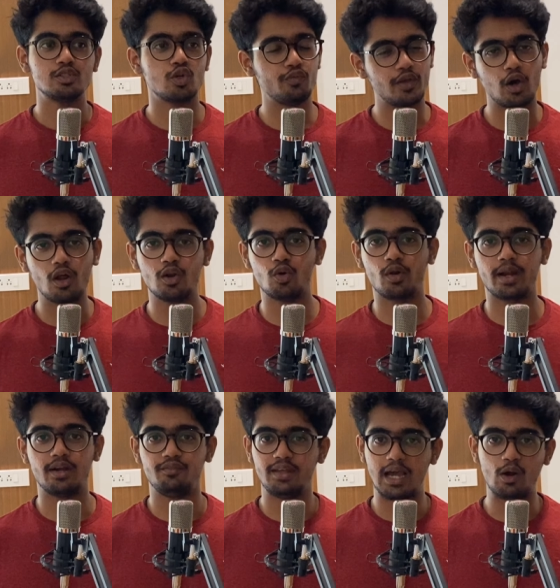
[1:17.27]
So we all know,
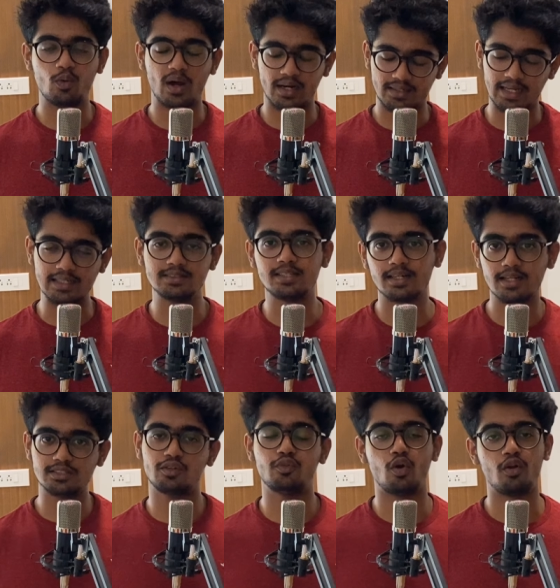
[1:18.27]
right? We have tons and tons
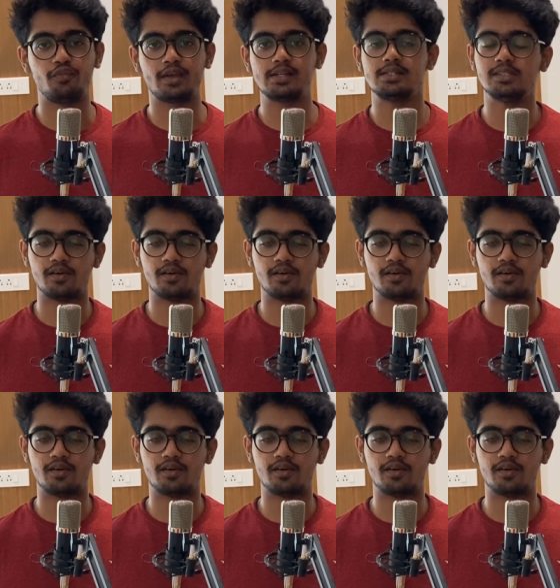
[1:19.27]
of notifications